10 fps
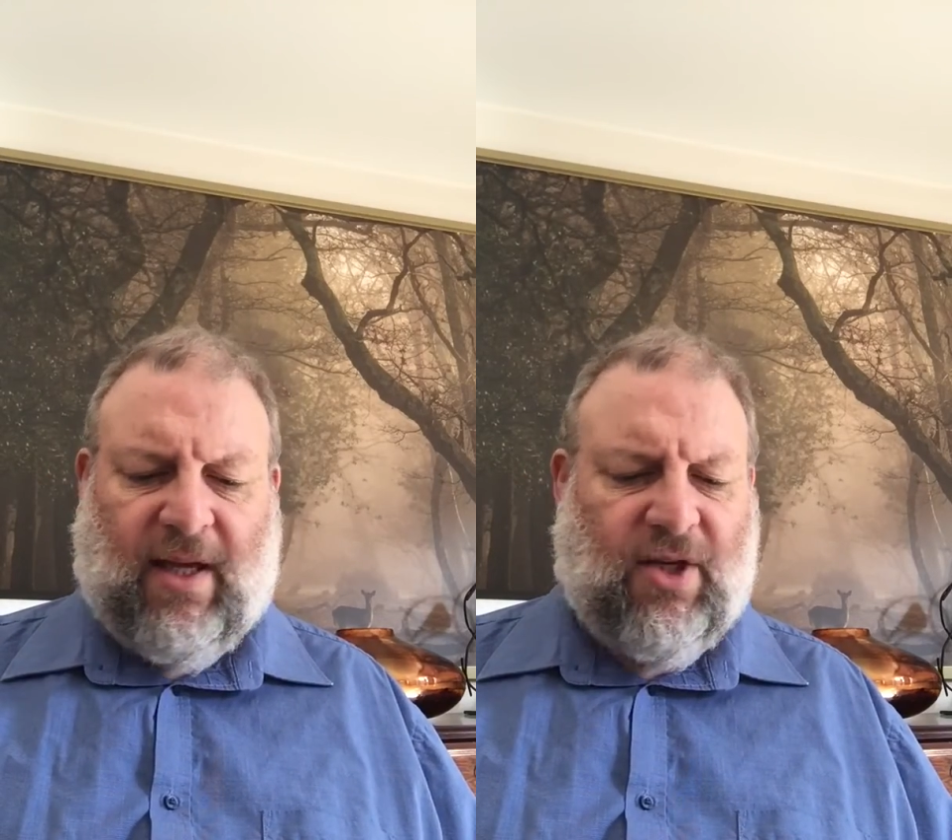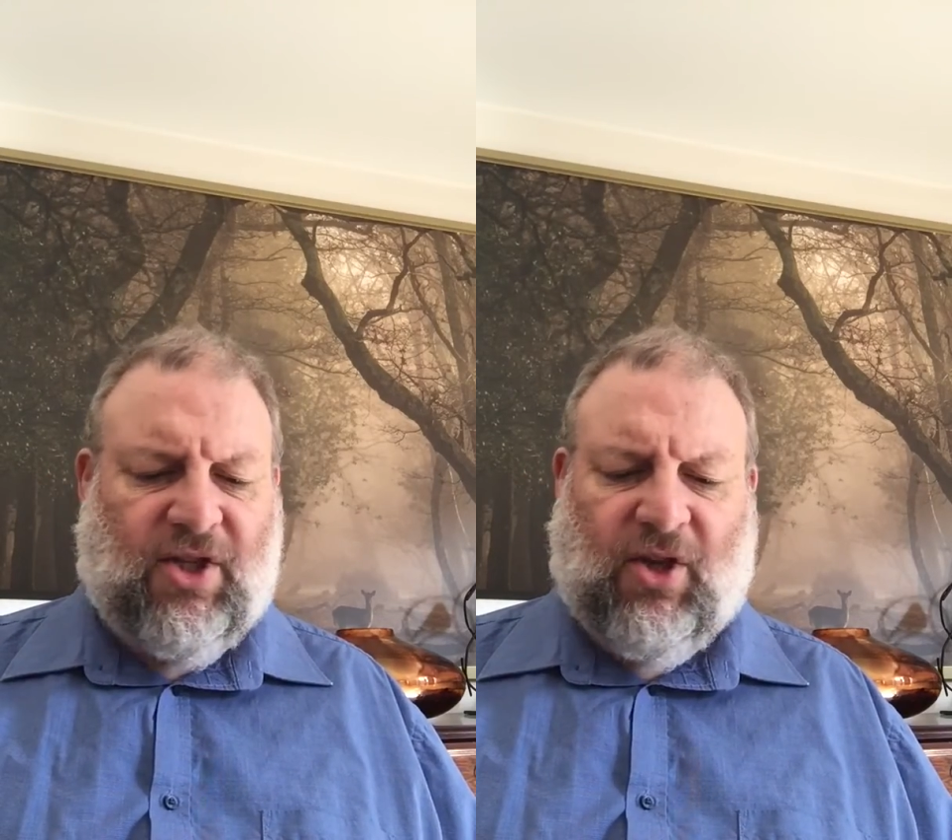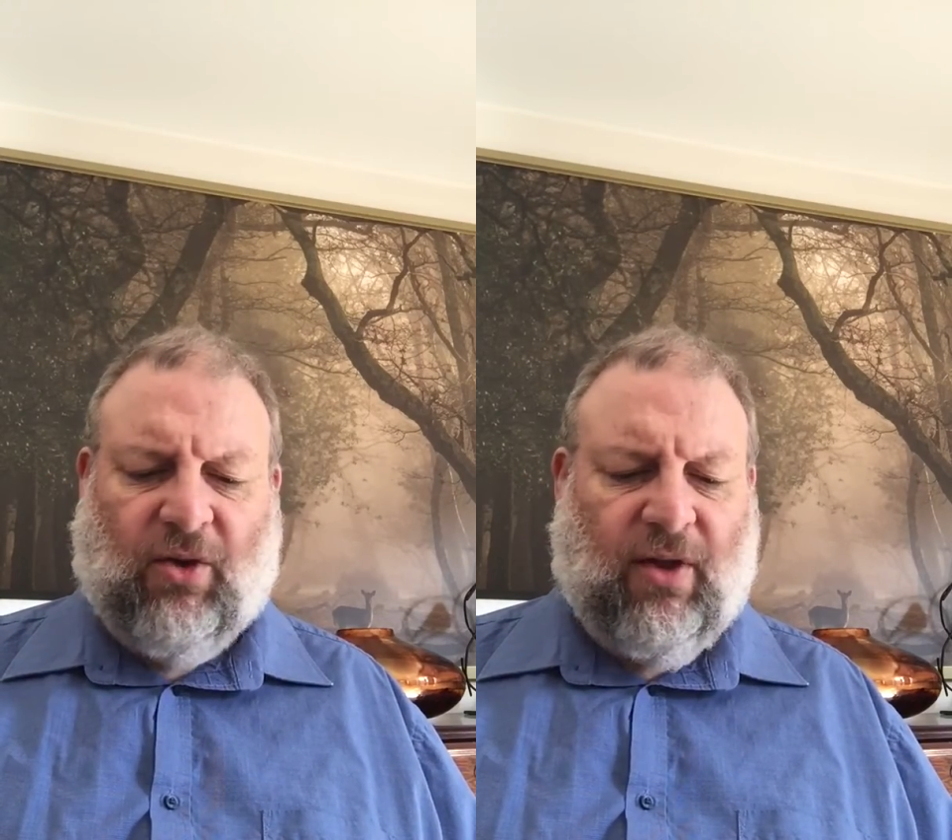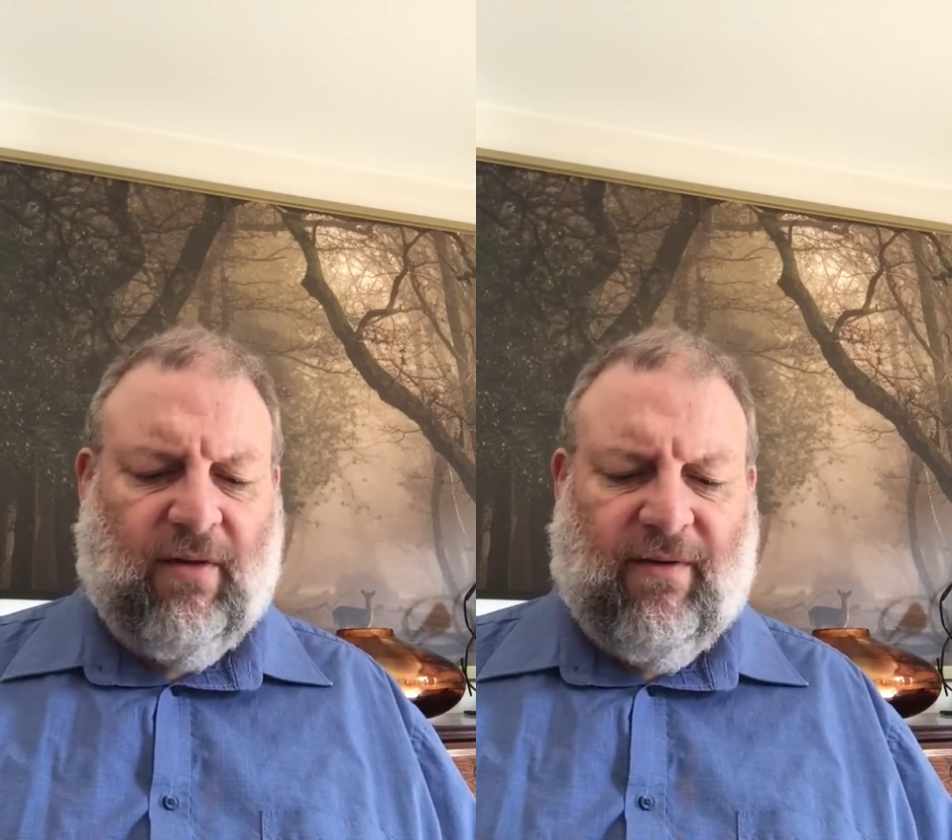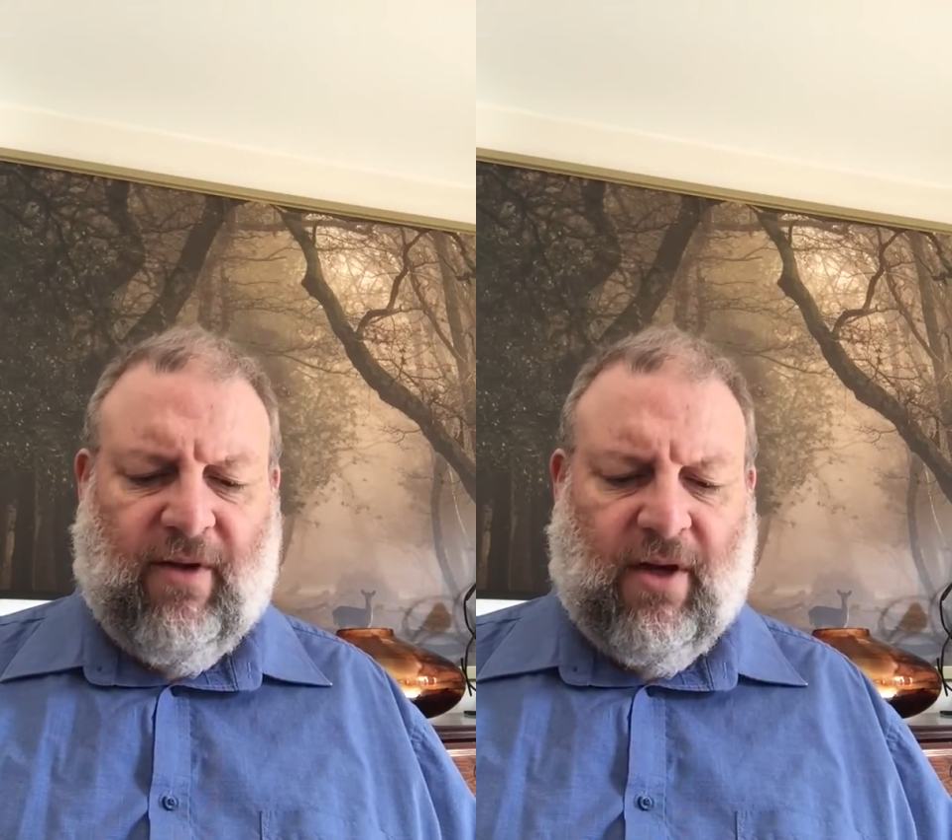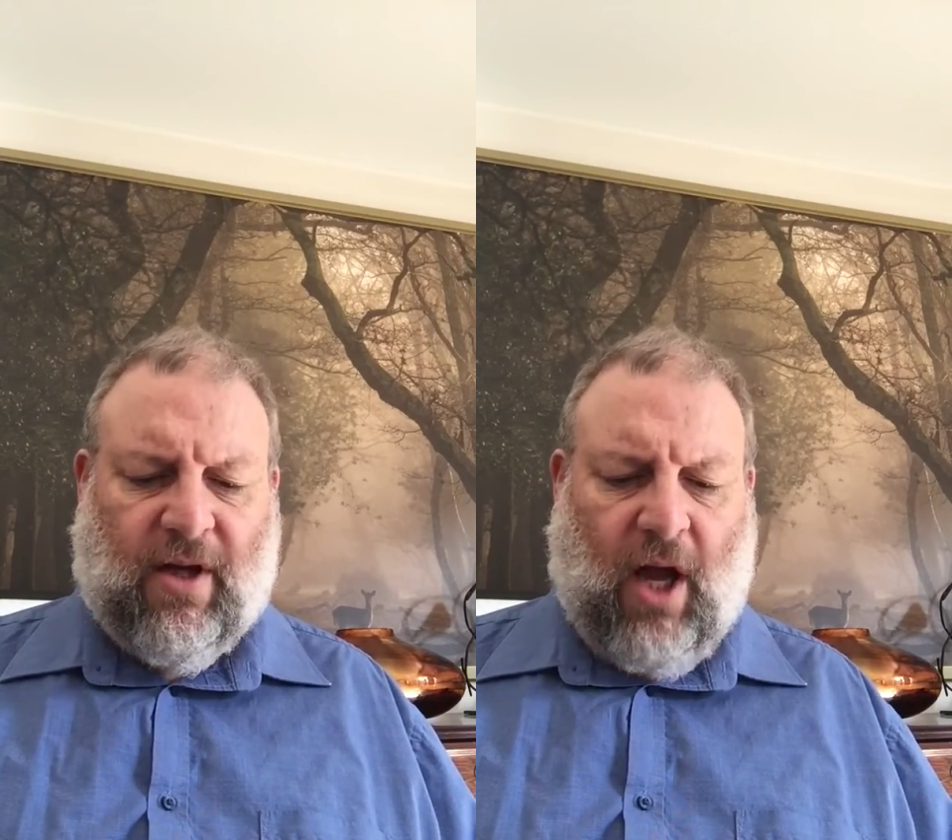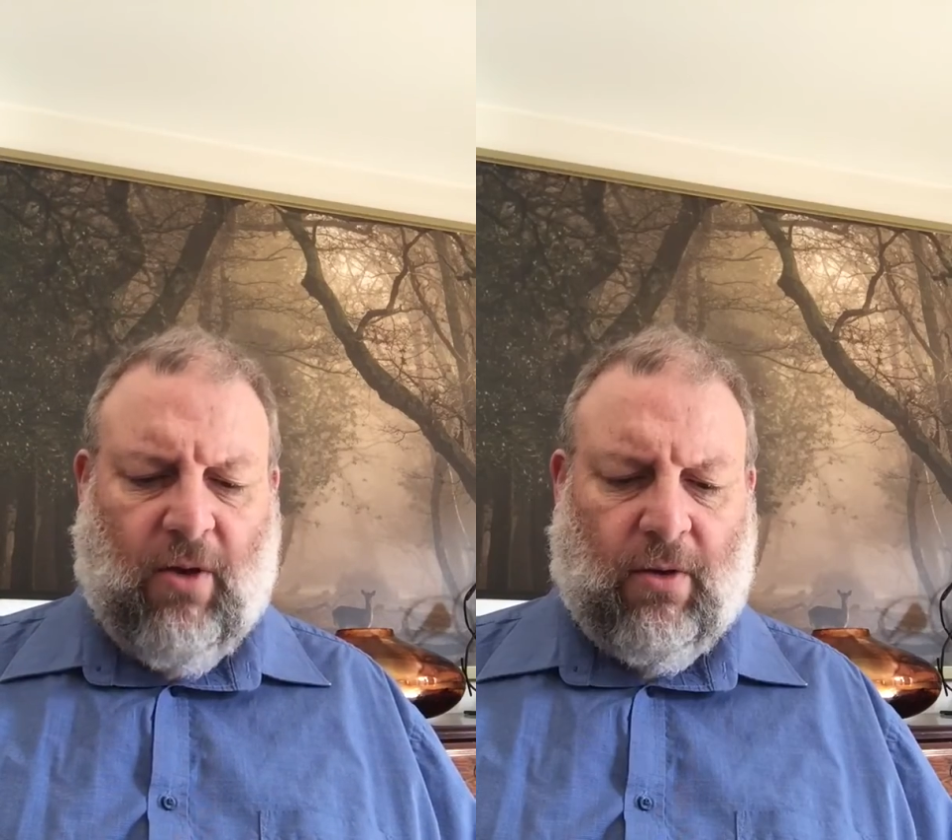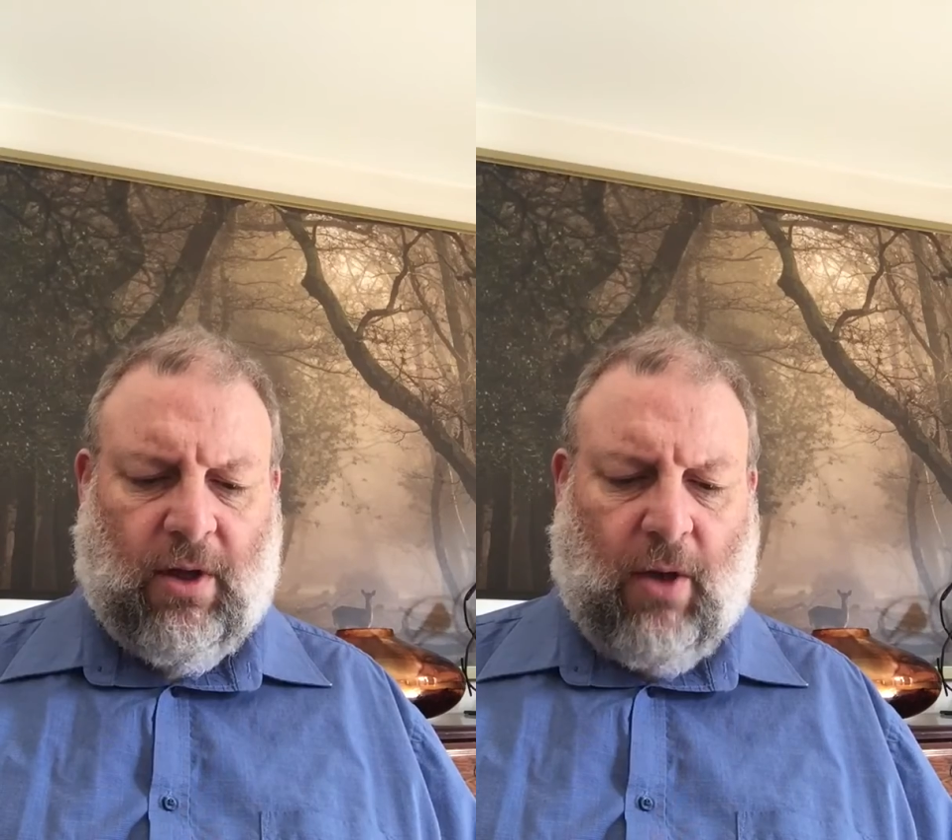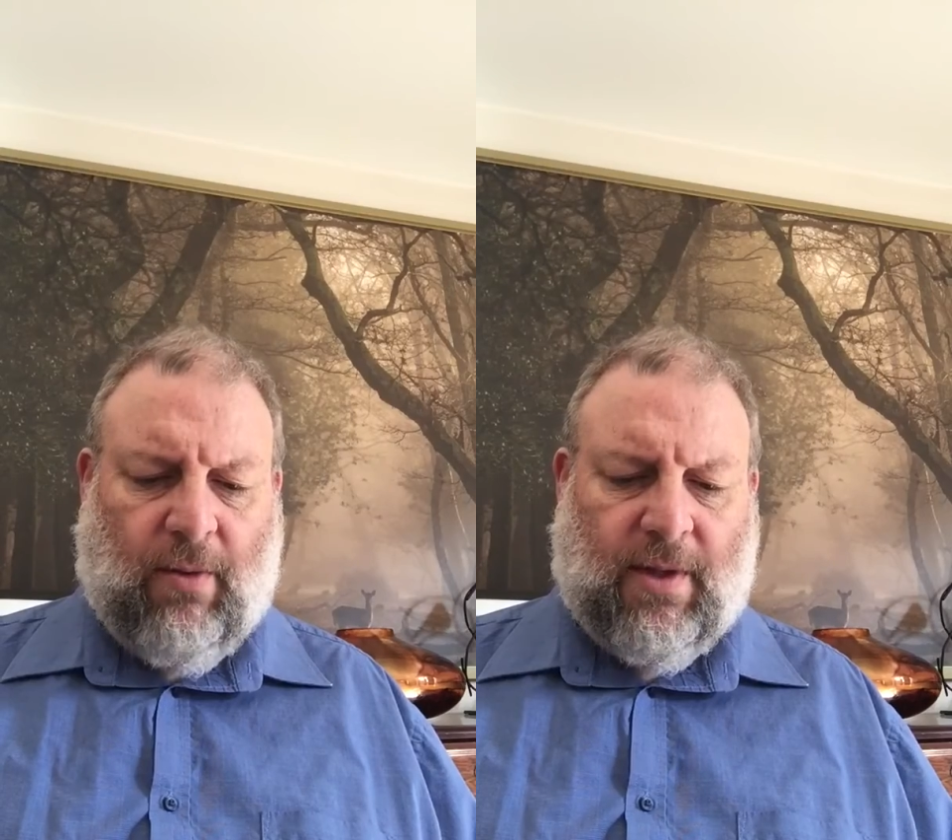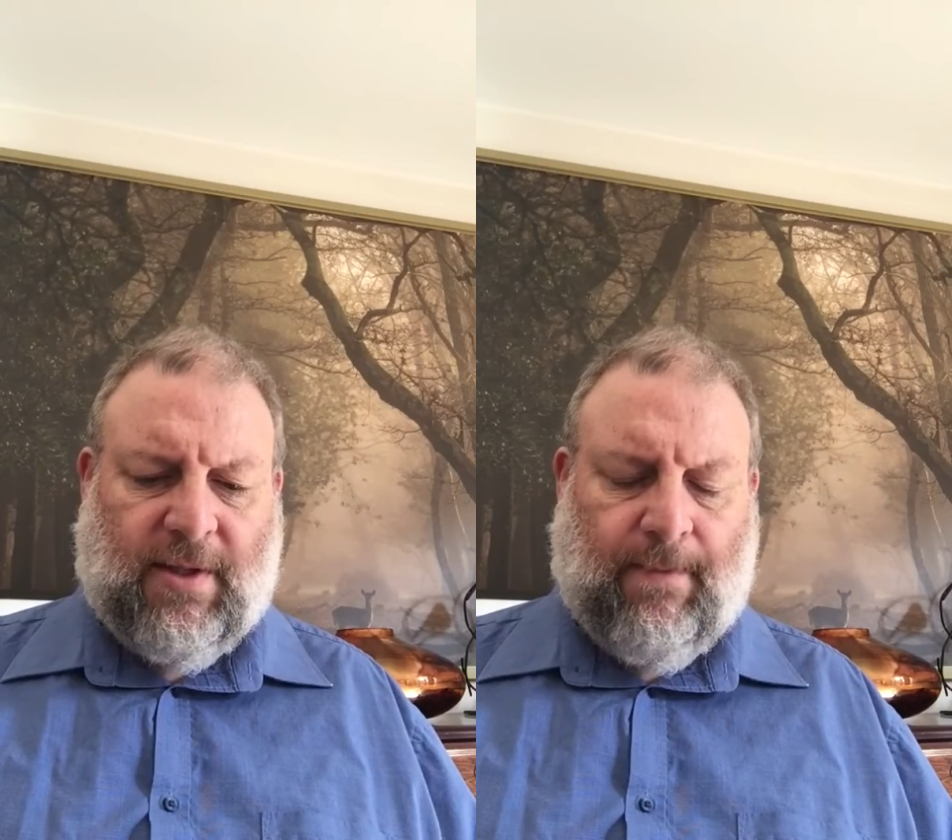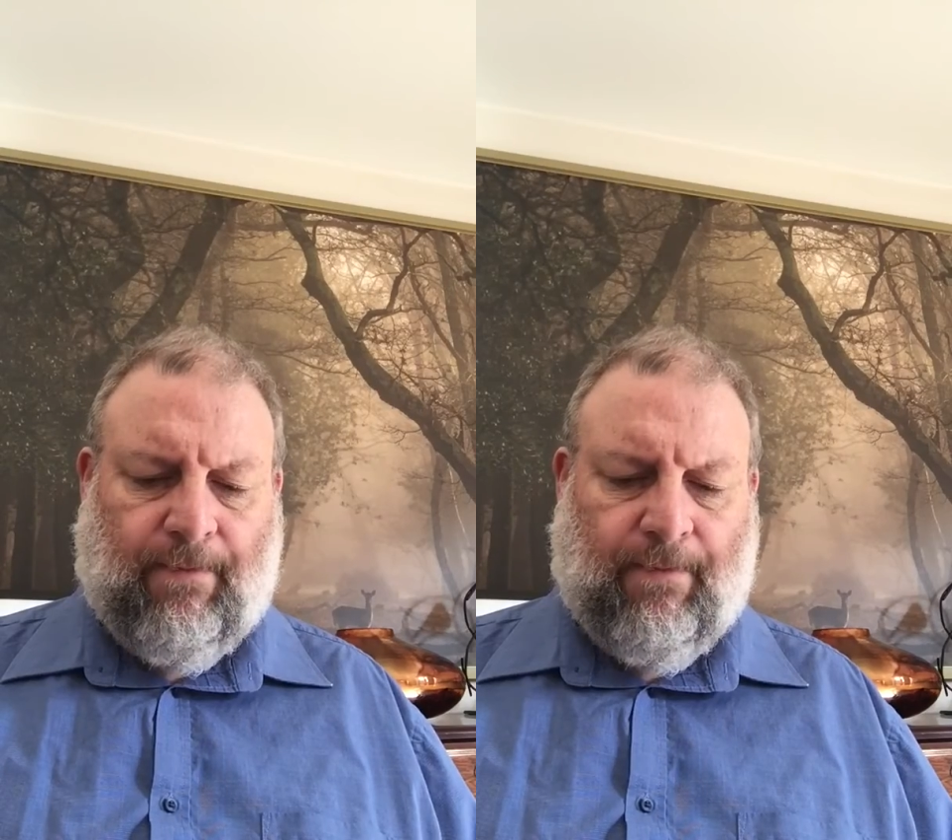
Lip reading: sodden fur cloaks.